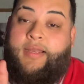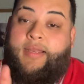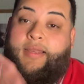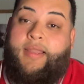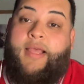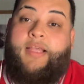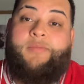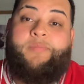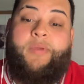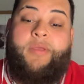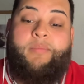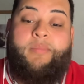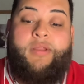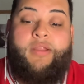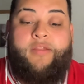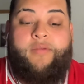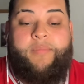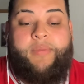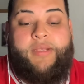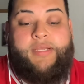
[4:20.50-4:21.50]
that's being
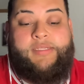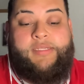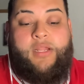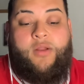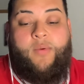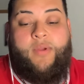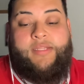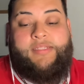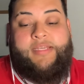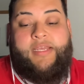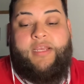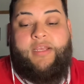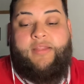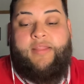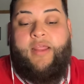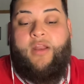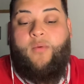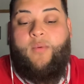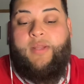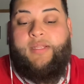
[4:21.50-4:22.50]
manipulative, because they don't want
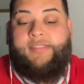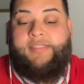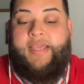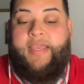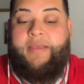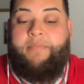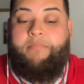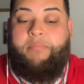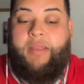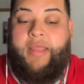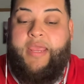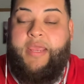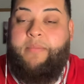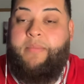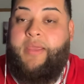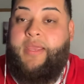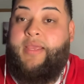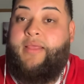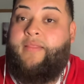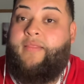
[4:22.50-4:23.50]
to take
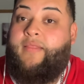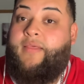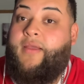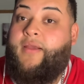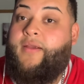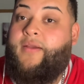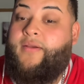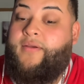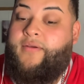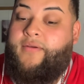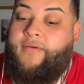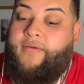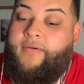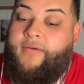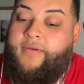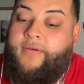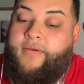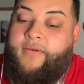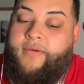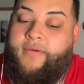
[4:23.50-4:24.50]
blame in their
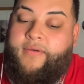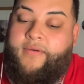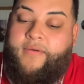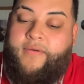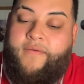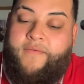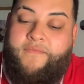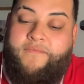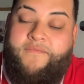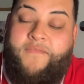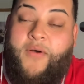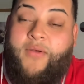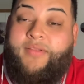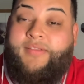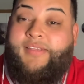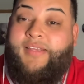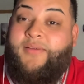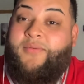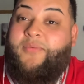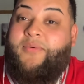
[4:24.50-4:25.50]

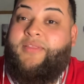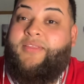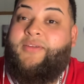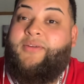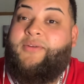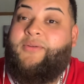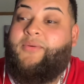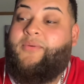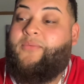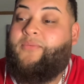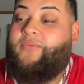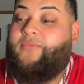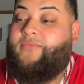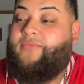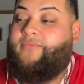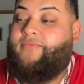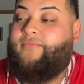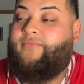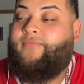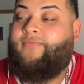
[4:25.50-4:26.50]
faults and what they're doing.
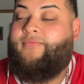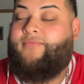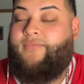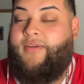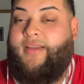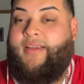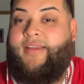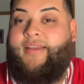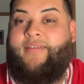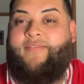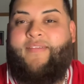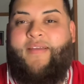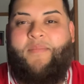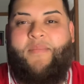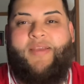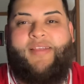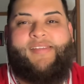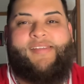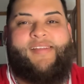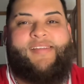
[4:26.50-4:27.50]
Right? If that
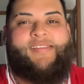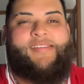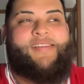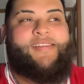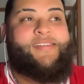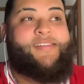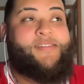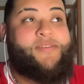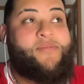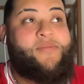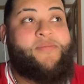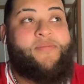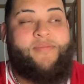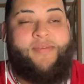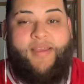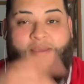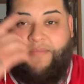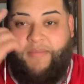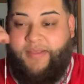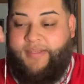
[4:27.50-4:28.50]
makes any sense too,
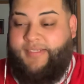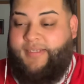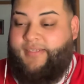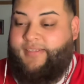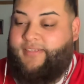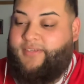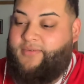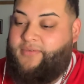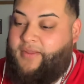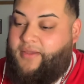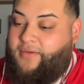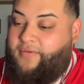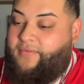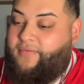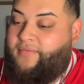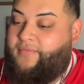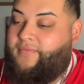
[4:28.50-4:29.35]
it makes sense to you now.